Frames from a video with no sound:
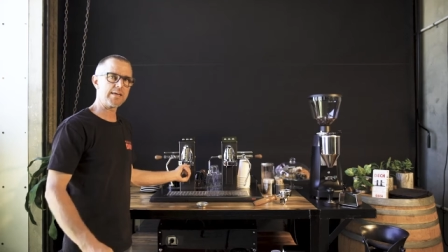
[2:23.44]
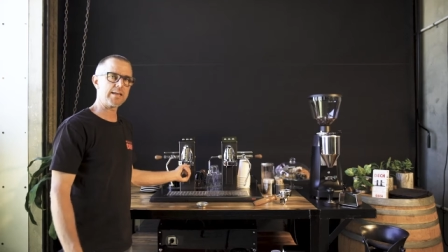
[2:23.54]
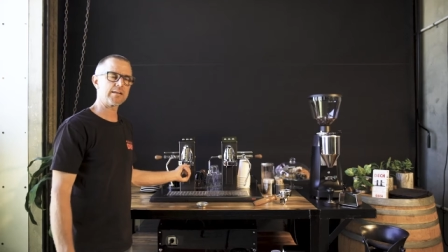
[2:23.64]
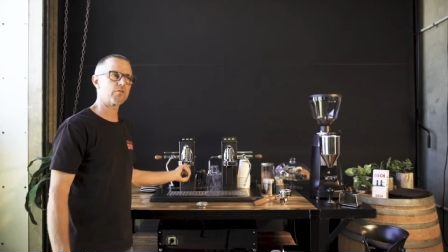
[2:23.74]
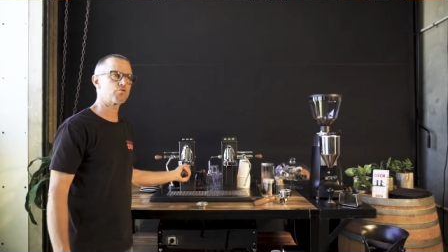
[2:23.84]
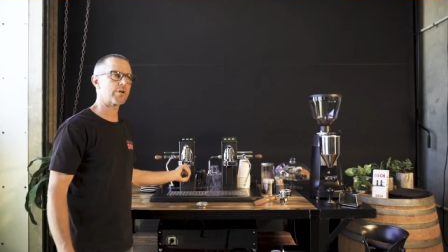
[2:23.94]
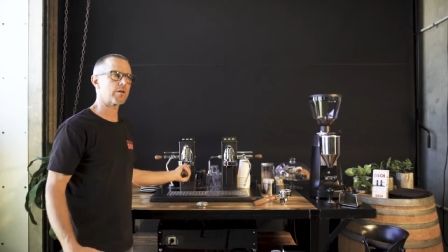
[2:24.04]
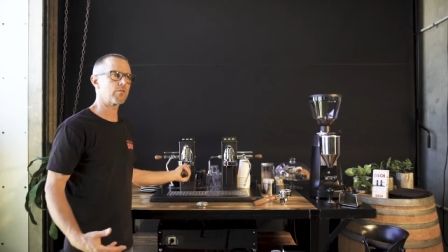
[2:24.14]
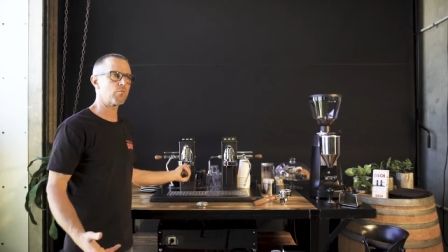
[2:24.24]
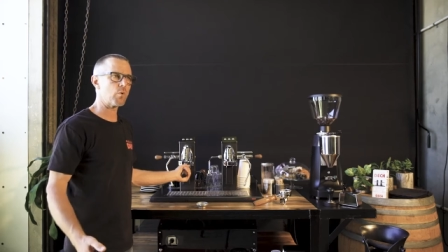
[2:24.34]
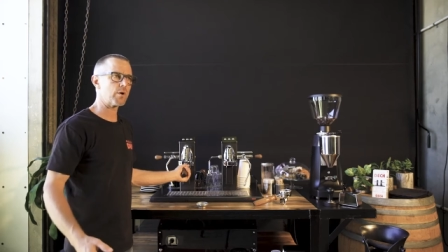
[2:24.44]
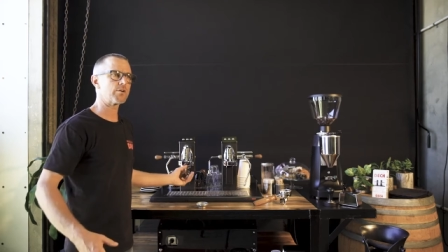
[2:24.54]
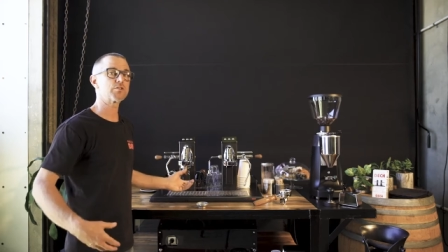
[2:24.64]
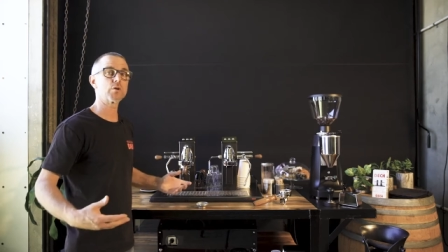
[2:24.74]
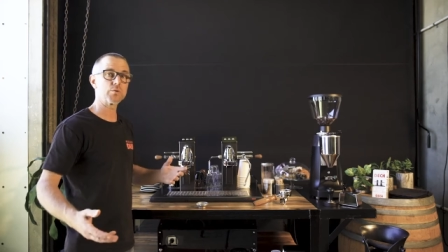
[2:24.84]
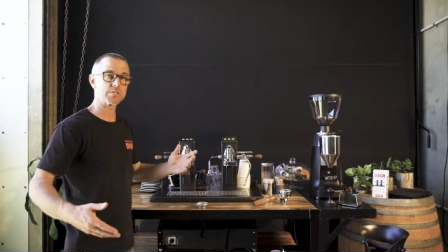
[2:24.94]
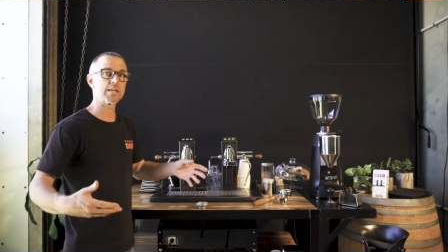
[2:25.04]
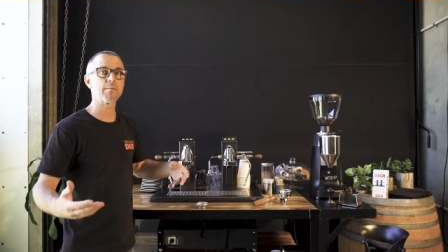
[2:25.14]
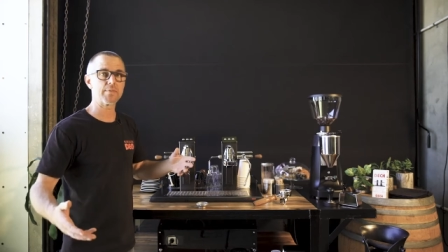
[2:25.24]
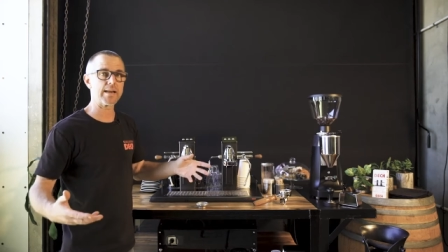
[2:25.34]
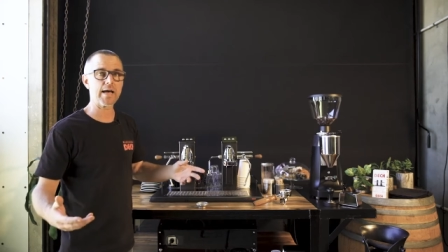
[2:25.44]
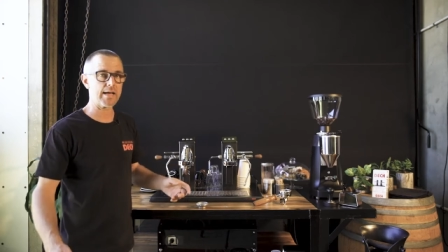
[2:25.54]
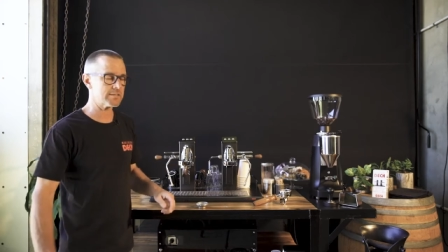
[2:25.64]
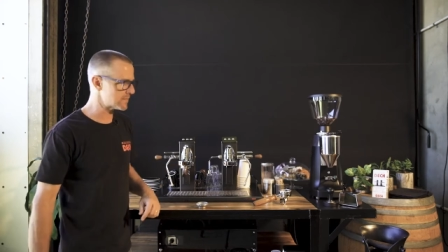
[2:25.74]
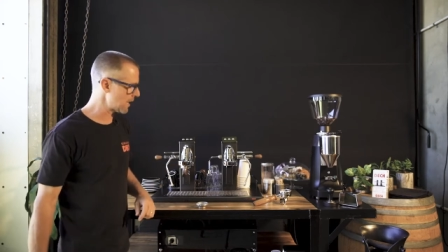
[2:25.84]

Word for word: get a little trickle of water to loosen up that hard